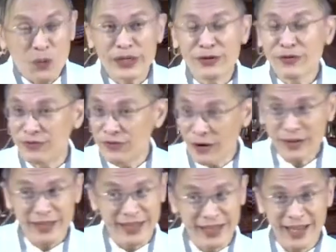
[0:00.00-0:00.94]
When you
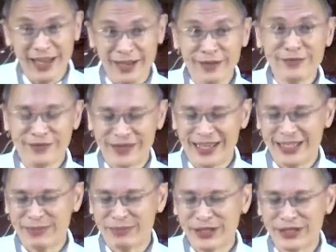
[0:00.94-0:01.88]
fall in love,
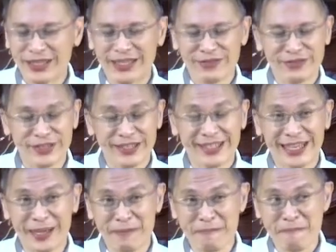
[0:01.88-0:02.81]
especially the
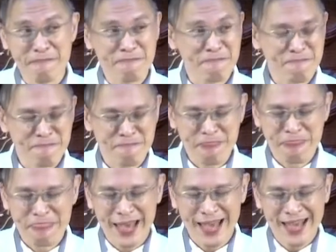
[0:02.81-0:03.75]
first time,
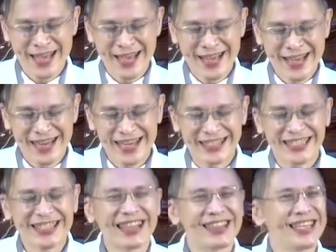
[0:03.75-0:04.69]

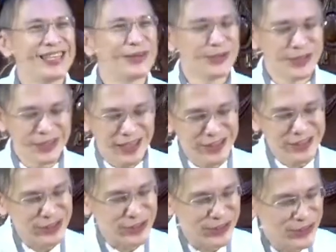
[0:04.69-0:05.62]
there's nothing you would
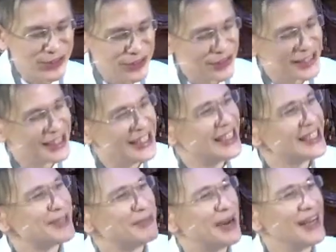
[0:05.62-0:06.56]
not do to see
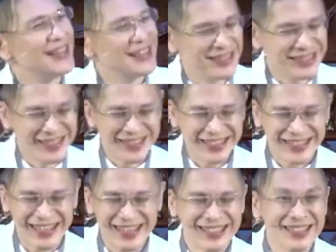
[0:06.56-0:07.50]
her smile,
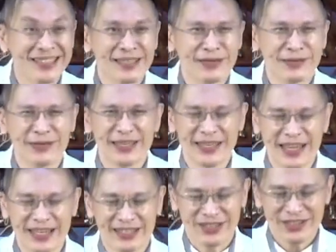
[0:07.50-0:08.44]
right?
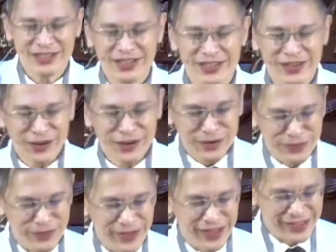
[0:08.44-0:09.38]
When I see
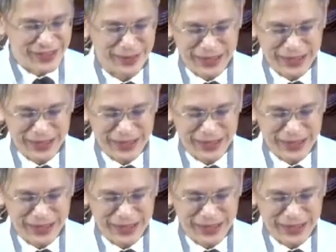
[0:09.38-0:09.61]
your face...